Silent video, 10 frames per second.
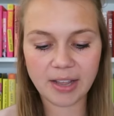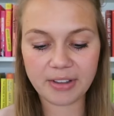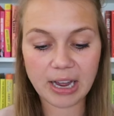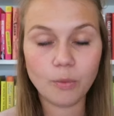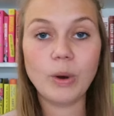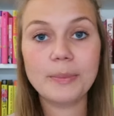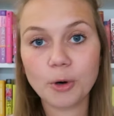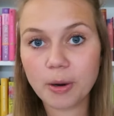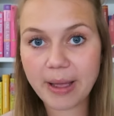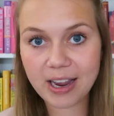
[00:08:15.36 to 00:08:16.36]
I've got one
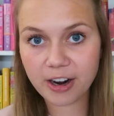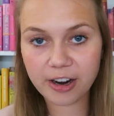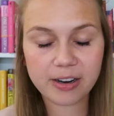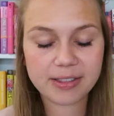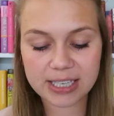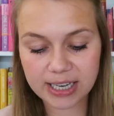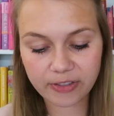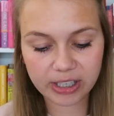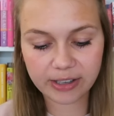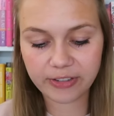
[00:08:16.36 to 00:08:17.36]
more May arc that
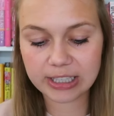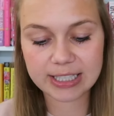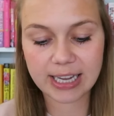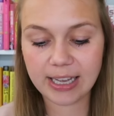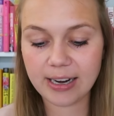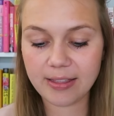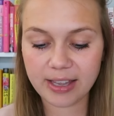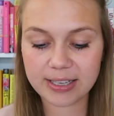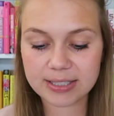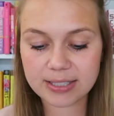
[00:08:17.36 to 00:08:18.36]
definitely fits in
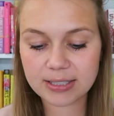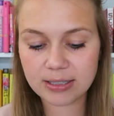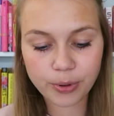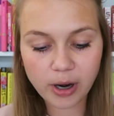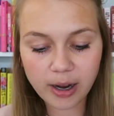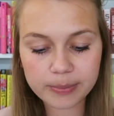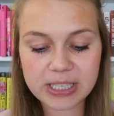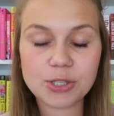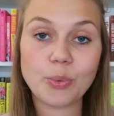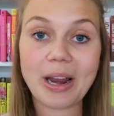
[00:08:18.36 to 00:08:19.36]
this prompt.
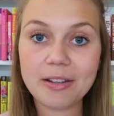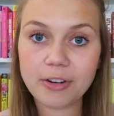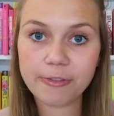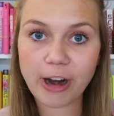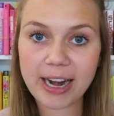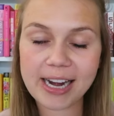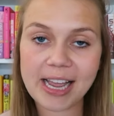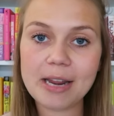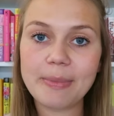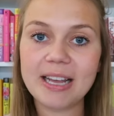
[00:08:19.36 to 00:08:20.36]
It's Waiting for Friday
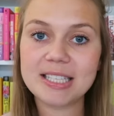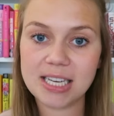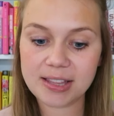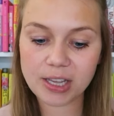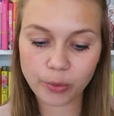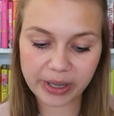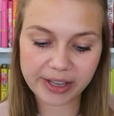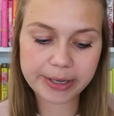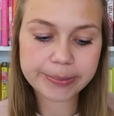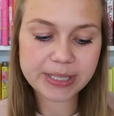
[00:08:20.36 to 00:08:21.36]
Night by Synithia
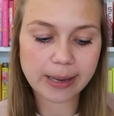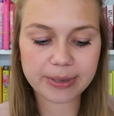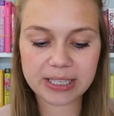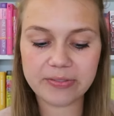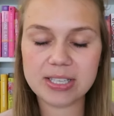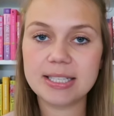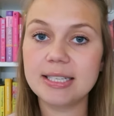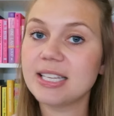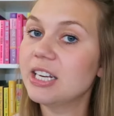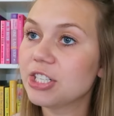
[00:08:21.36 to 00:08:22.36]
Williams. I believe this
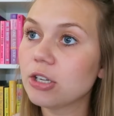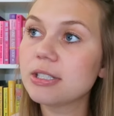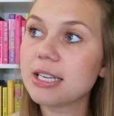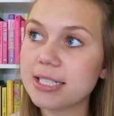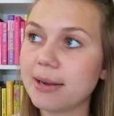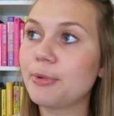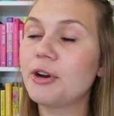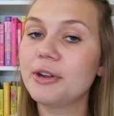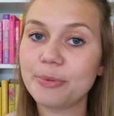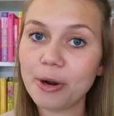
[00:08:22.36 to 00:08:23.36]
is an adult
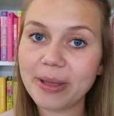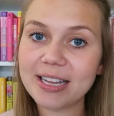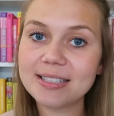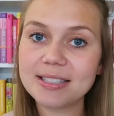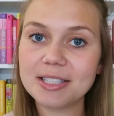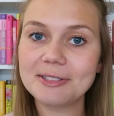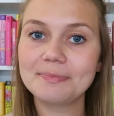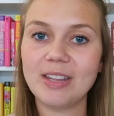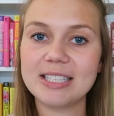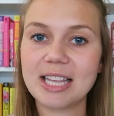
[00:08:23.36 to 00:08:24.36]
contemporary romance
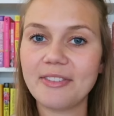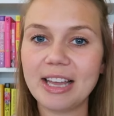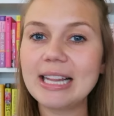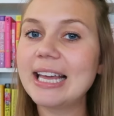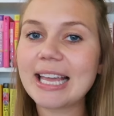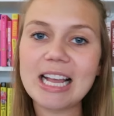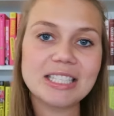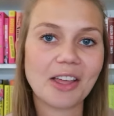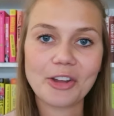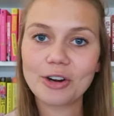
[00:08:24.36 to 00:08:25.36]
that's giving like a
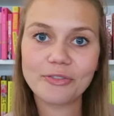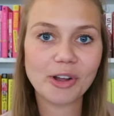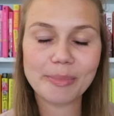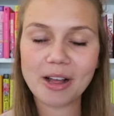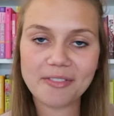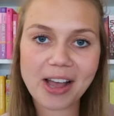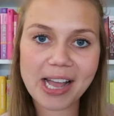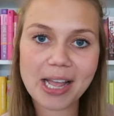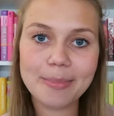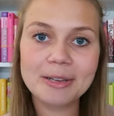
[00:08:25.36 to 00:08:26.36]
southern football
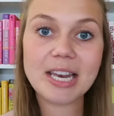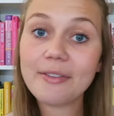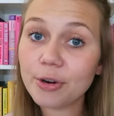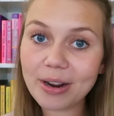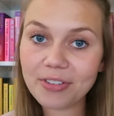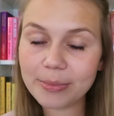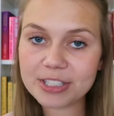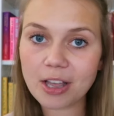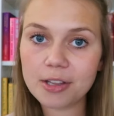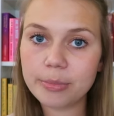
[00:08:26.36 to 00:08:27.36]
vibe. Never read from
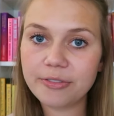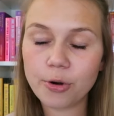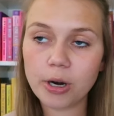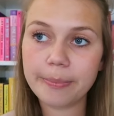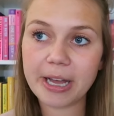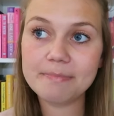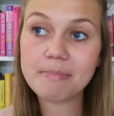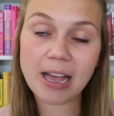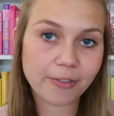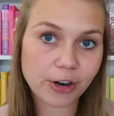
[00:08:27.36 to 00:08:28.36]
this author before, but
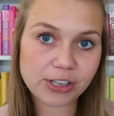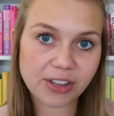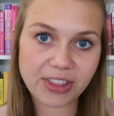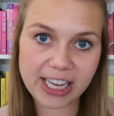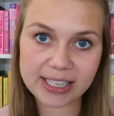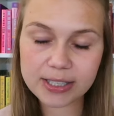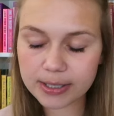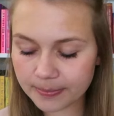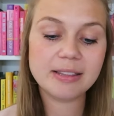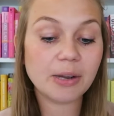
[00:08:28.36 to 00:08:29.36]
have heard good
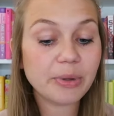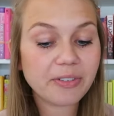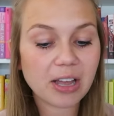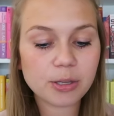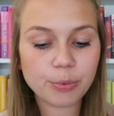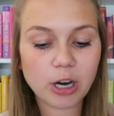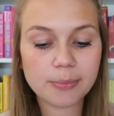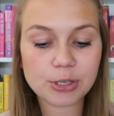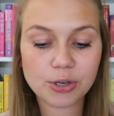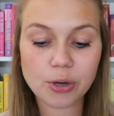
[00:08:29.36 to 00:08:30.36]
things. Then we've got the
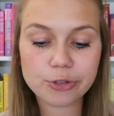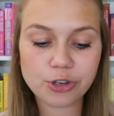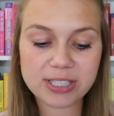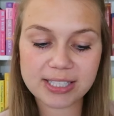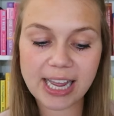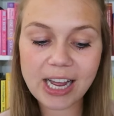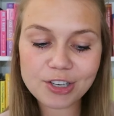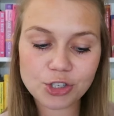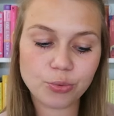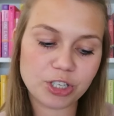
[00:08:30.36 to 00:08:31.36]
prompt No Strings
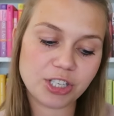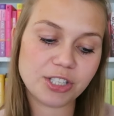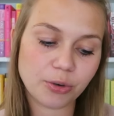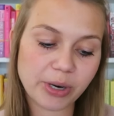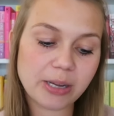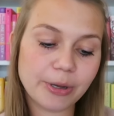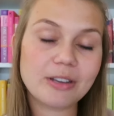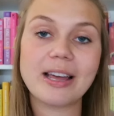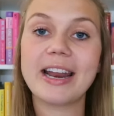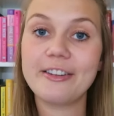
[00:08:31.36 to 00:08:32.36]
Attached, which is to read a
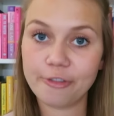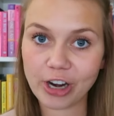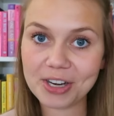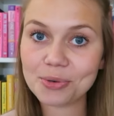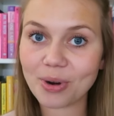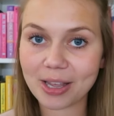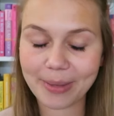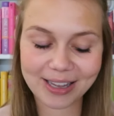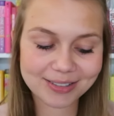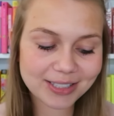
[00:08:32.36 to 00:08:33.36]
book that a friend
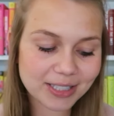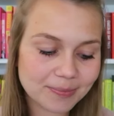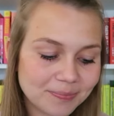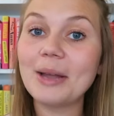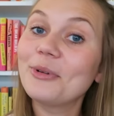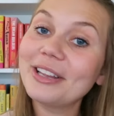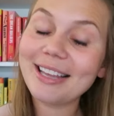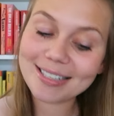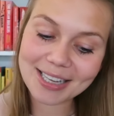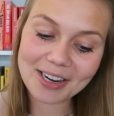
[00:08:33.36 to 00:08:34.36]
recommends. I'm really
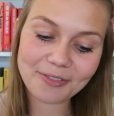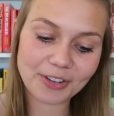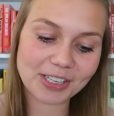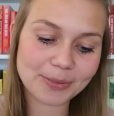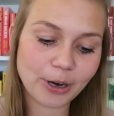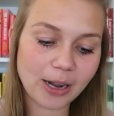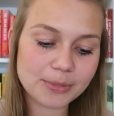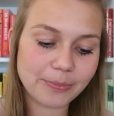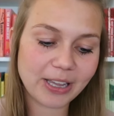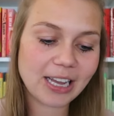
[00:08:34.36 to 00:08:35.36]
excited for this
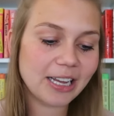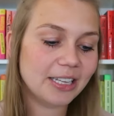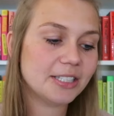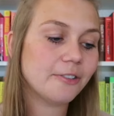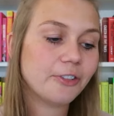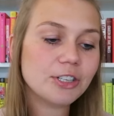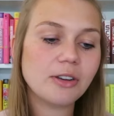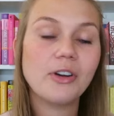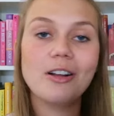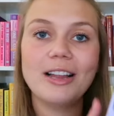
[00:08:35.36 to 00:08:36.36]
prompt because first
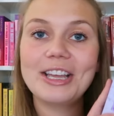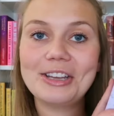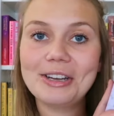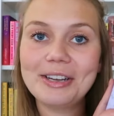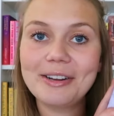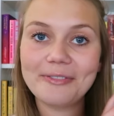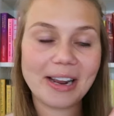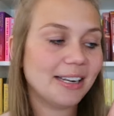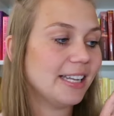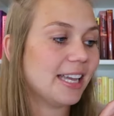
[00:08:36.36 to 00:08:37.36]
of all, I could
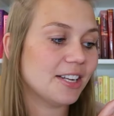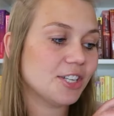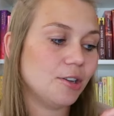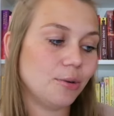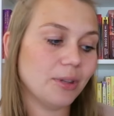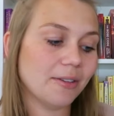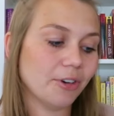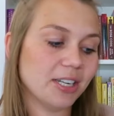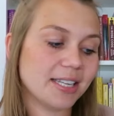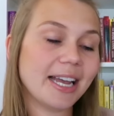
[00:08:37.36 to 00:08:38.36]
finally get to Love
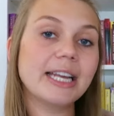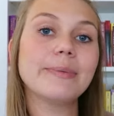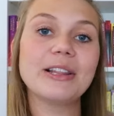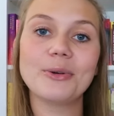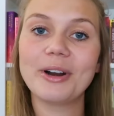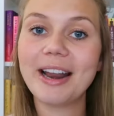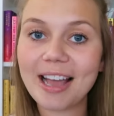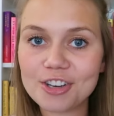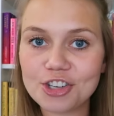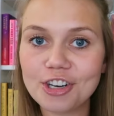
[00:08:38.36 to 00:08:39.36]
Redesigned by Lauren
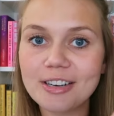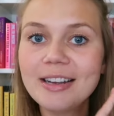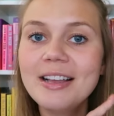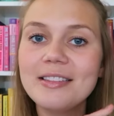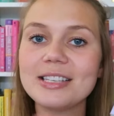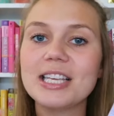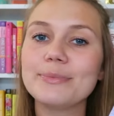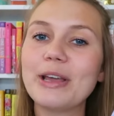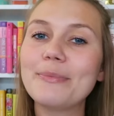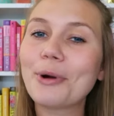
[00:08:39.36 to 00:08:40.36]
Asher. This has
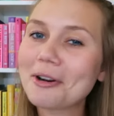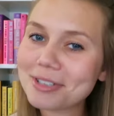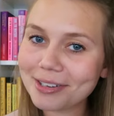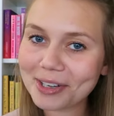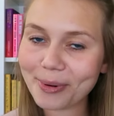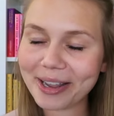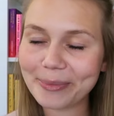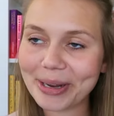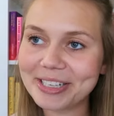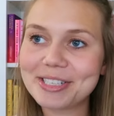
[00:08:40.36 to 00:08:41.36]
been personally
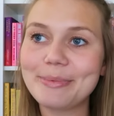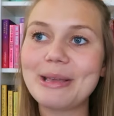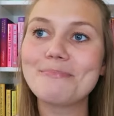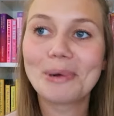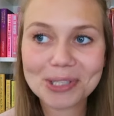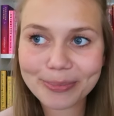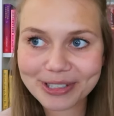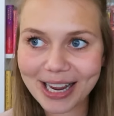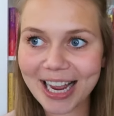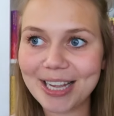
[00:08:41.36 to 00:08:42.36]
recommended to me
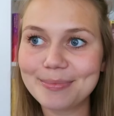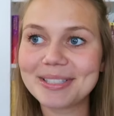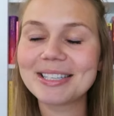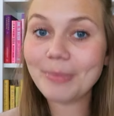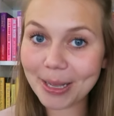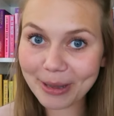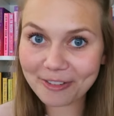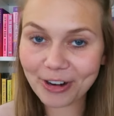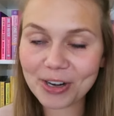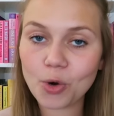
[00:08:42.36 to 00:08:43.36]
multiple times by
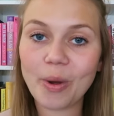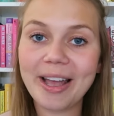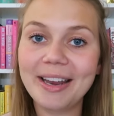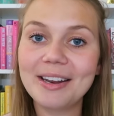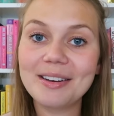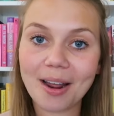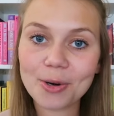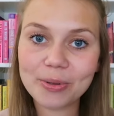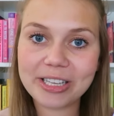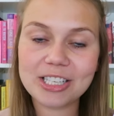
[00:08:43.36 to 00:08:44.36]
my friend Gwen. Not
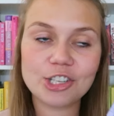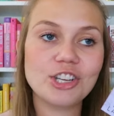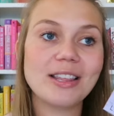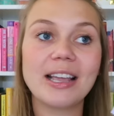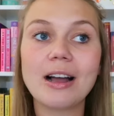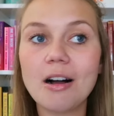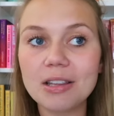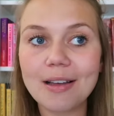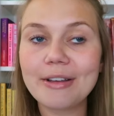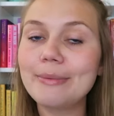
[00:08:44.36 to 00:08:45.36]
only does she think I'll
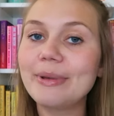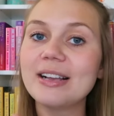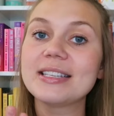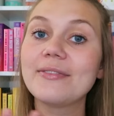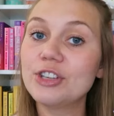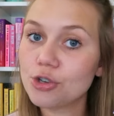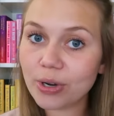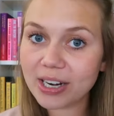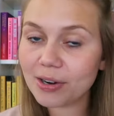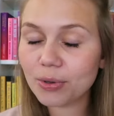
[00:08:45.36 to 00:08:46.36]
love it because I've
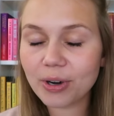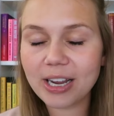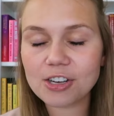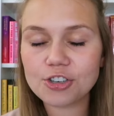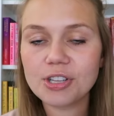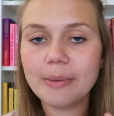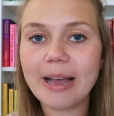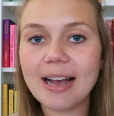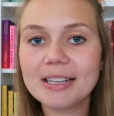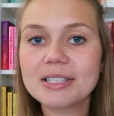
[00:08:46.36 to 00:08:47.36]
enjoyed Lauren Asher in the
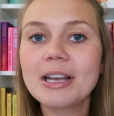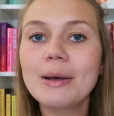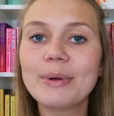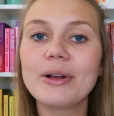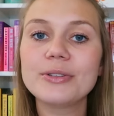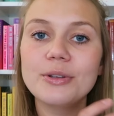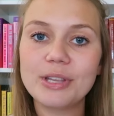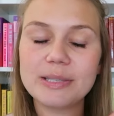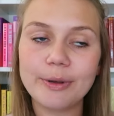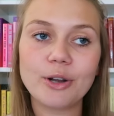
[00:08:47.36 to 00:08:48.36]
past, but also
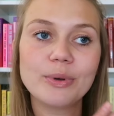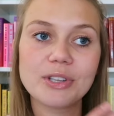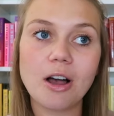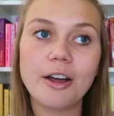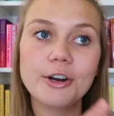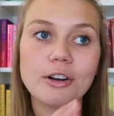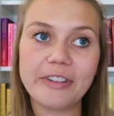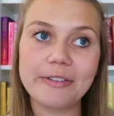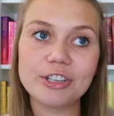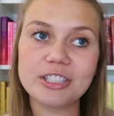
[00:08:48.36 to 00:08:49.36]
this book was on her
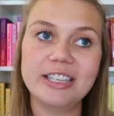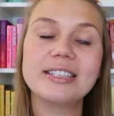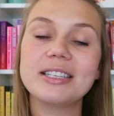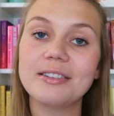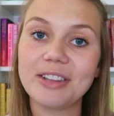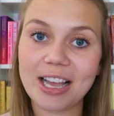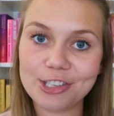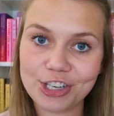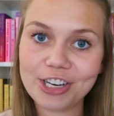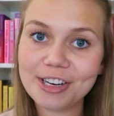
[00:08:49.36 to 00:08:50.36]
favorites list of
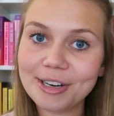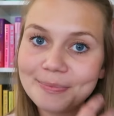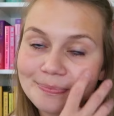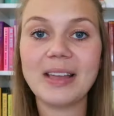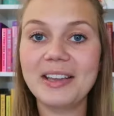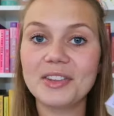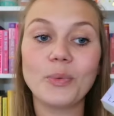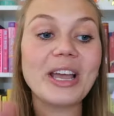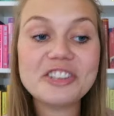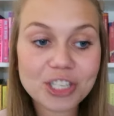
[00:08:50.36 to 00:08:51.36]
last year and the
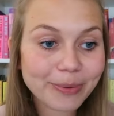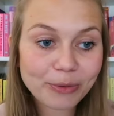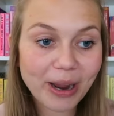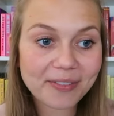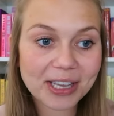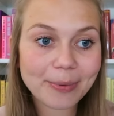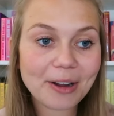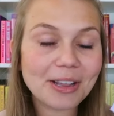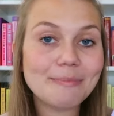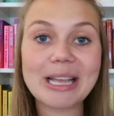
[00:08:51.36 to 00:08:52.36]
way she's been raving
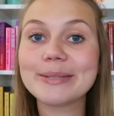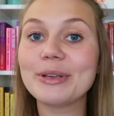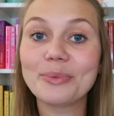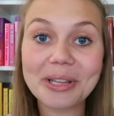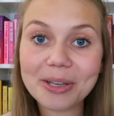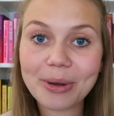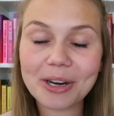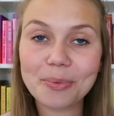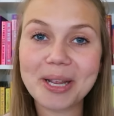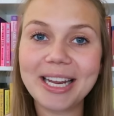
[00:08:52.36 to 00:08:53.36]
about it makes me really want
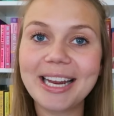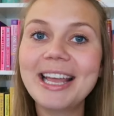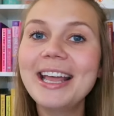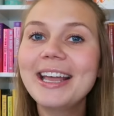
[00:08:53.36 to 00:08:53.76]
to read it.